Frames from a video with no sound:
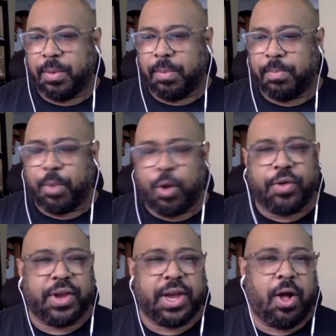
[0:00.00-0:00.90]

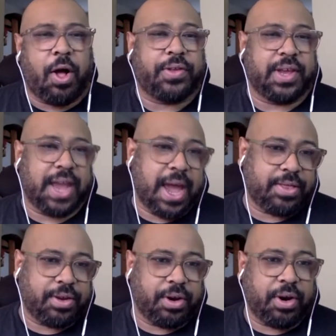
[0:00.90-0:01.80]
merging it all
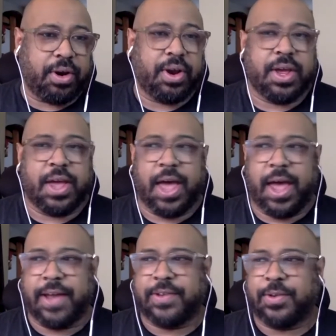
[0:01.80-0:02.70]
together. Uh,
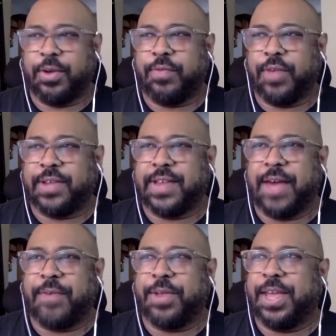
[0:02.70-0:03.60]
it's sort of, it's
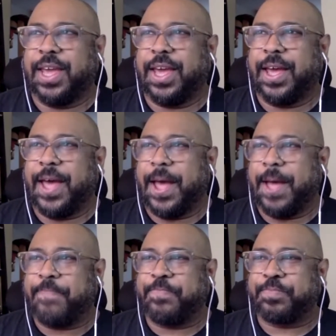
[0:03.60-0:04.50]
not really a,
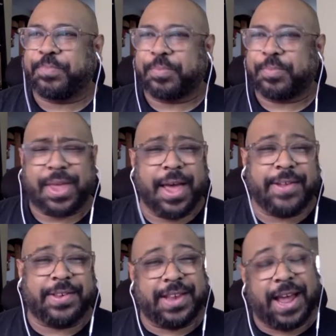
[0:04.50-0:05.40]
um,
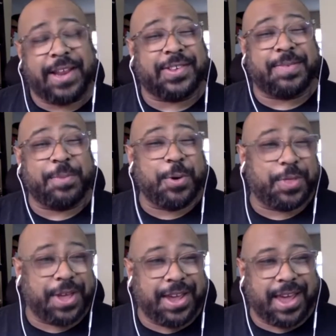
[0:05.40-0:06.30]
it's not a
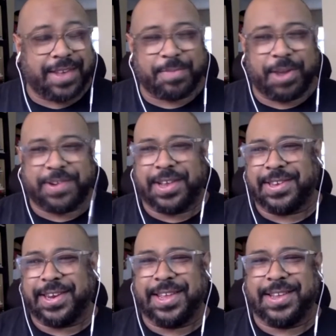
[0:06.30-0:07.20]
smoothie as much as
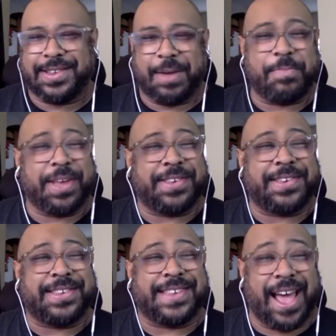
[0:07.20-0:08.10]
it is a mixed
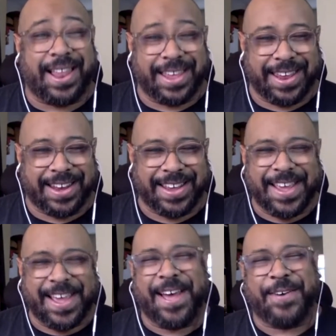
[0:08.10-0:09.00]
mm-hmm. salad
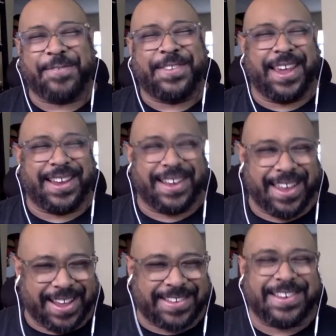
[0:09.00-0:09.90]
of
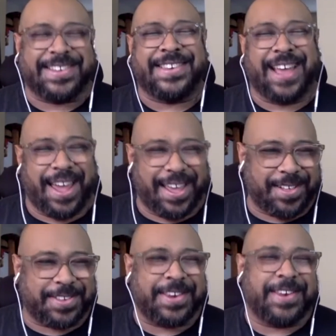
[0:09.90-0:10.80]
techniques and
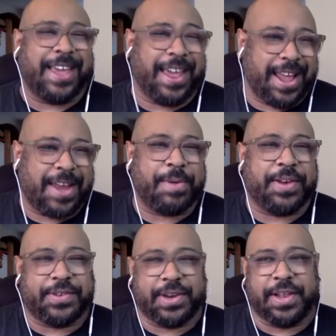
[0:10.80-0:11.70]
styles and, and,
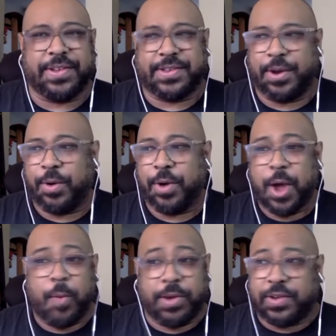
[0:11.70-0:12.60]
animation. And so
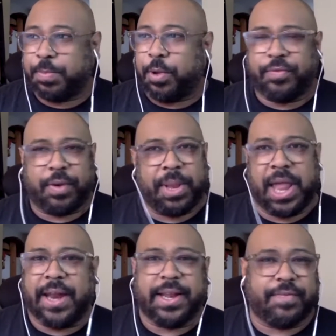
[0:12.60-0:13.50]
we just pulled from a
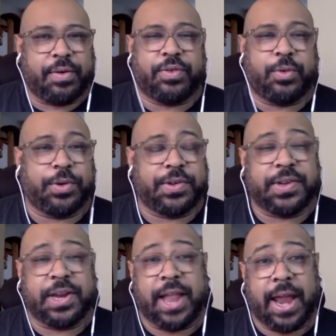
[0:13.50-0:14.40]
lot of different sources
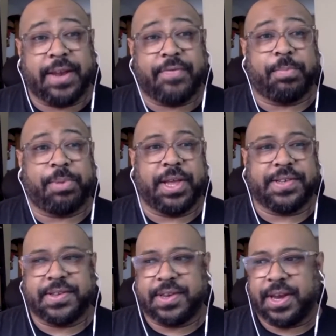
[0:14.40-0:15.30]
and a lot of different
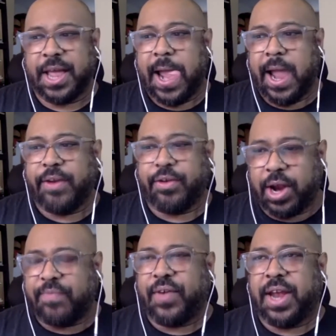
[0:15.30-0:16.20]
places and, and
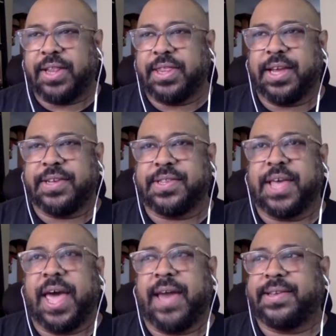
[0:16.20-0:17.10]
tried to find things
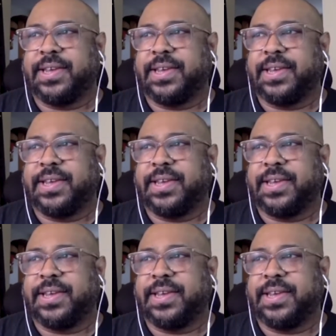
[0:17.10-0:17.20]
that